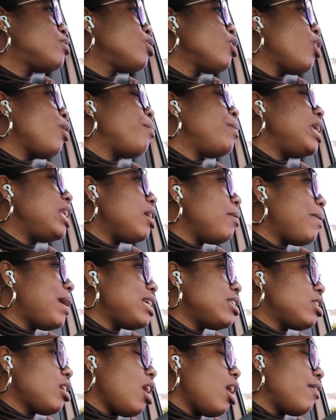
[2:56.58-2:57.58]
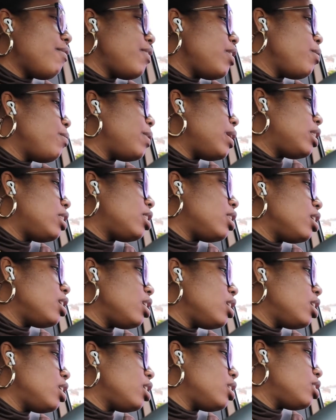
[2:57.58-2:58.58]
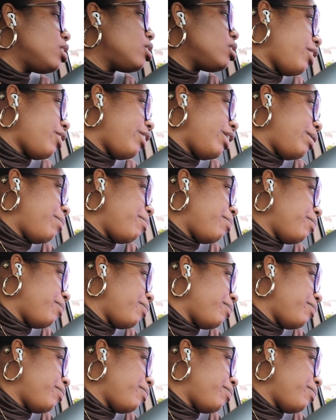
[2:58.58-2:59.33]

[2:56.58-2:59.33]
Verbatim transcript: so a medium iced coffee with the cream.